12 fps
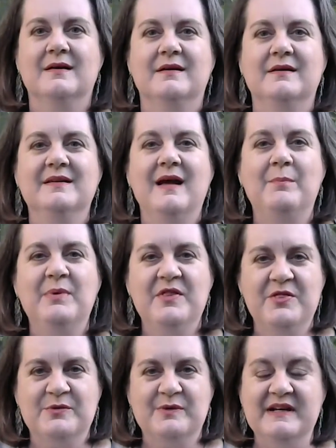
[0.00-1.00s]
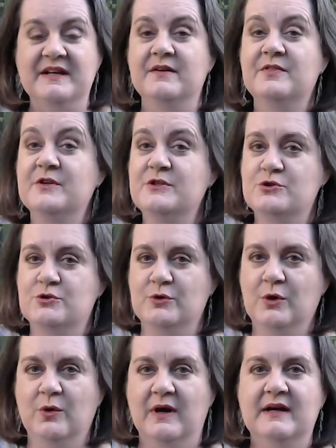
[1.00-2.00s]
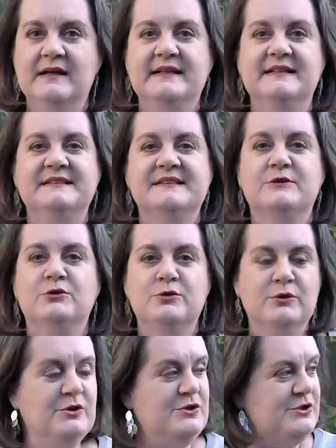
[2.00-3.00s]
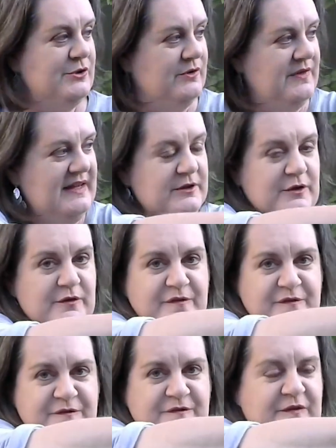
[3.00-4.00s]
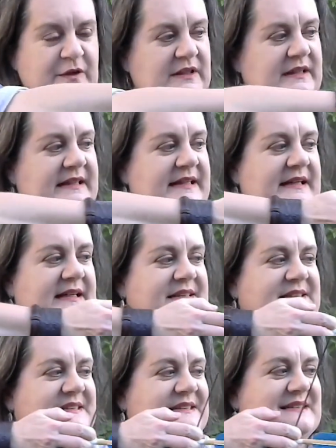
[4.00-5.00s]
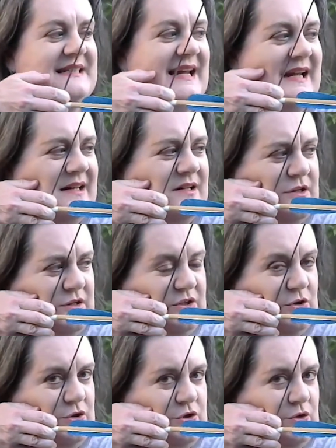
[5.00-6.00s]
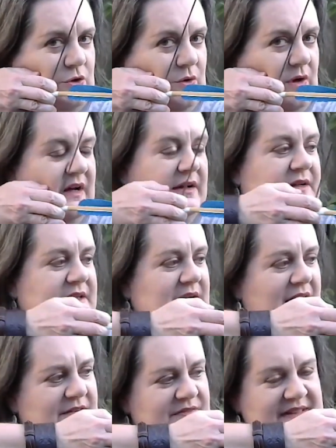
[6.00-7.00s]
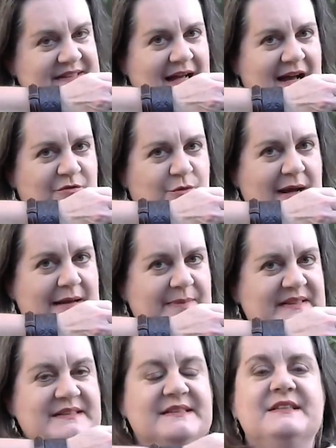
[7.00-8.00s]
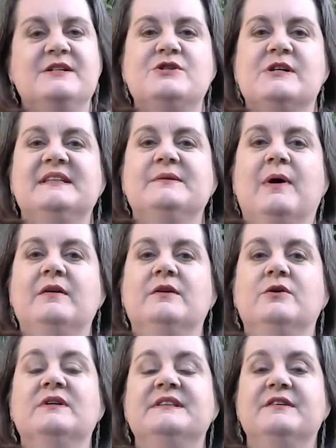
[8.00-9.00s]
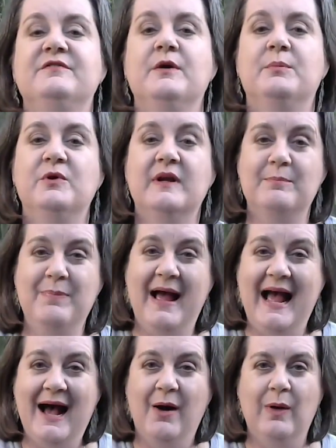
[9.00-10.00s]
Number 3, the draw. It's crucial that you fully extend your draw. None of this halfway business. It just won't look as if you're putting power